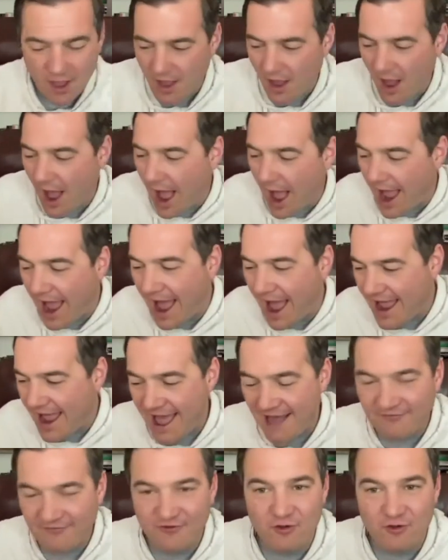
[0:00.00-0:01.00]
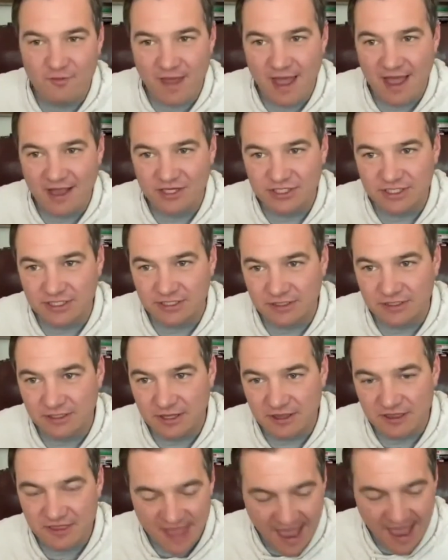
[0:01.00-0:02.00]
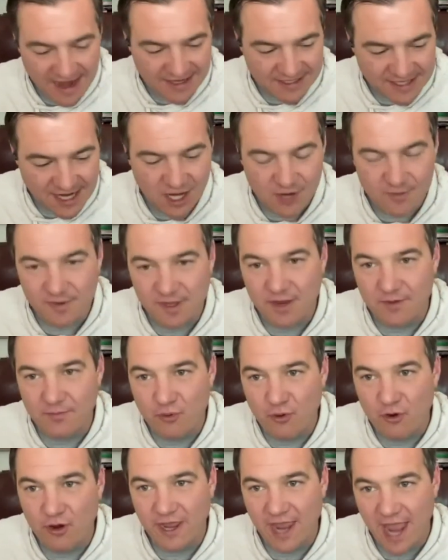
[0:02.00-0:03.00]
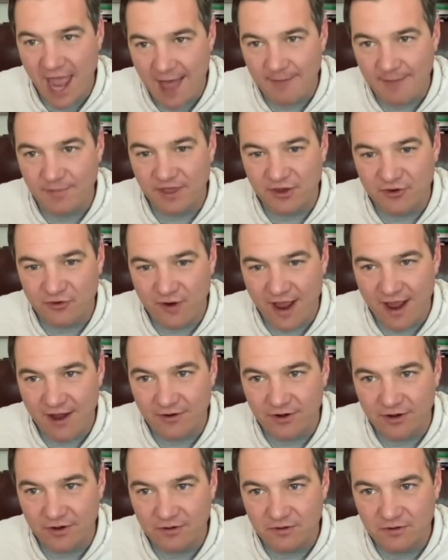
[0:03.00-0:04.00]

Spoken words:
I have to imagine that has got to be a pretty happy crowd.